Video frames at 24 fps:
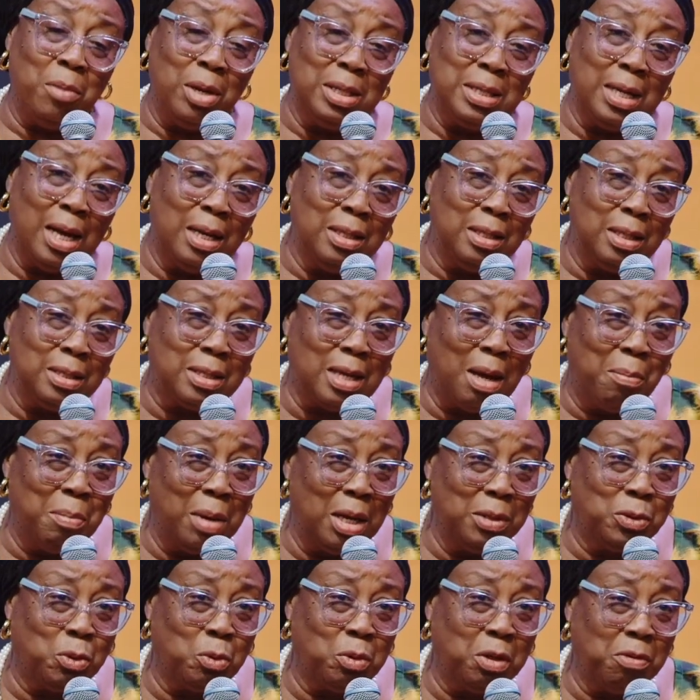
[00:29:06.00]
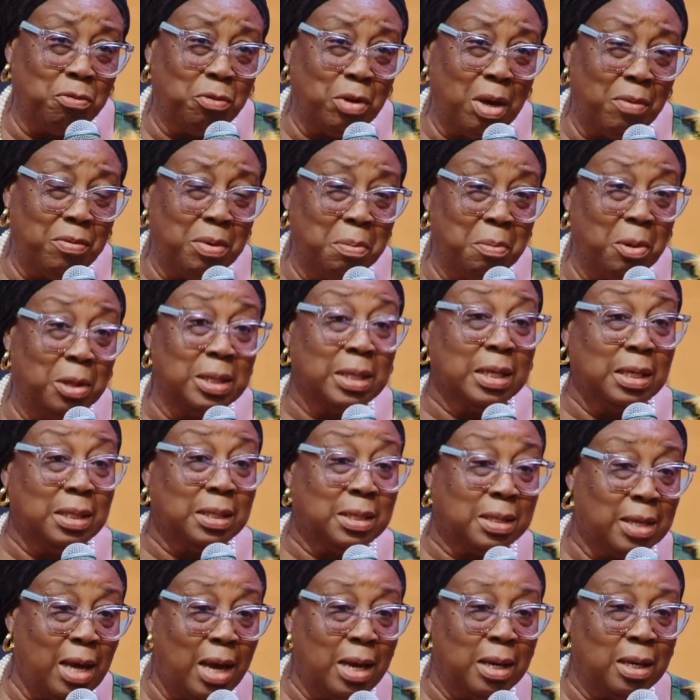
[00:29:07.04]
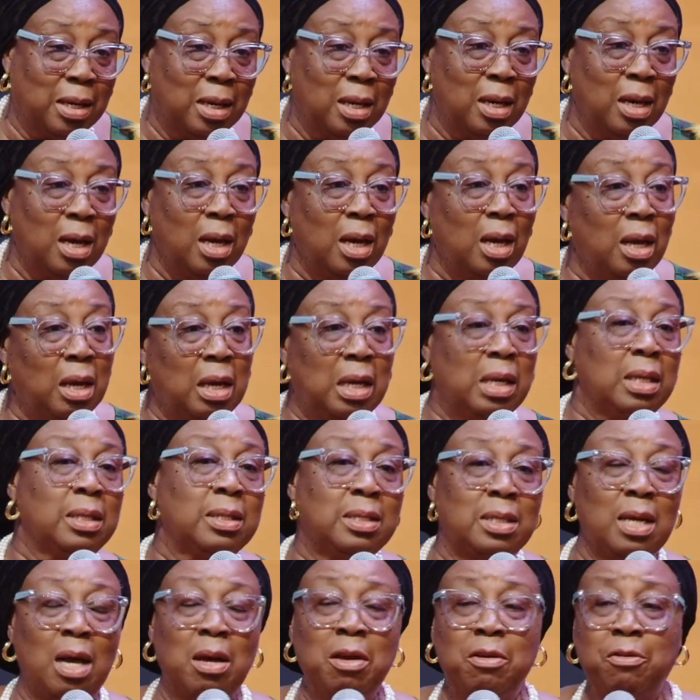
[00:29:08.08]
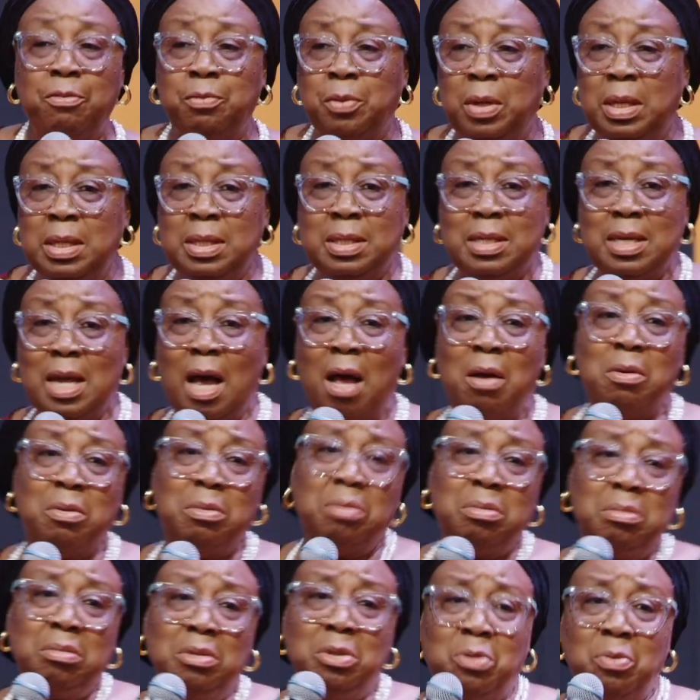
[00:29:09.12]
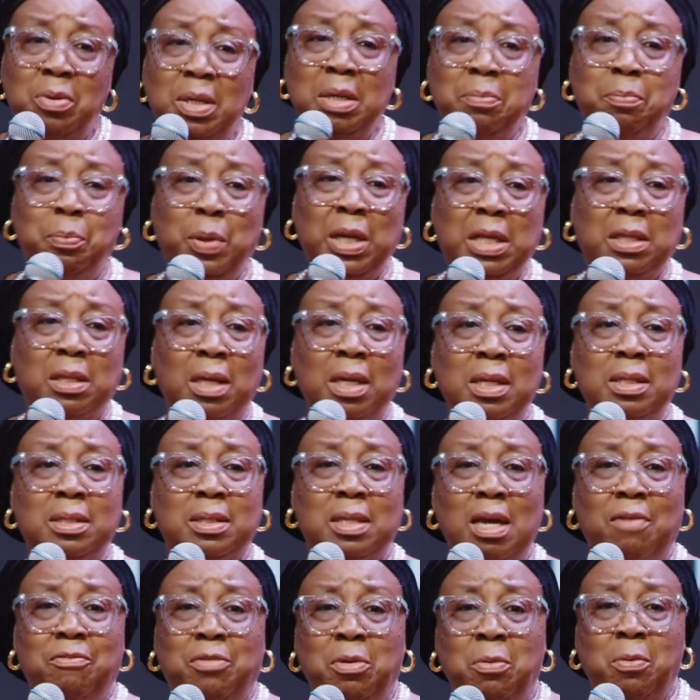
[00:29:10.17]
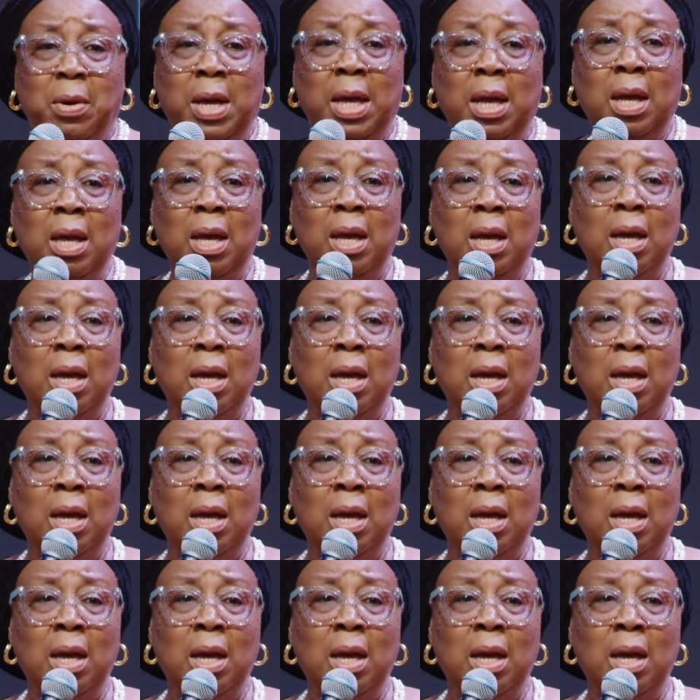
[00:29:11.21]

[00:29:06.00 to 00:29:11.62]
more than this amount to give you every month. He stayed. He's now doing big things everywhere.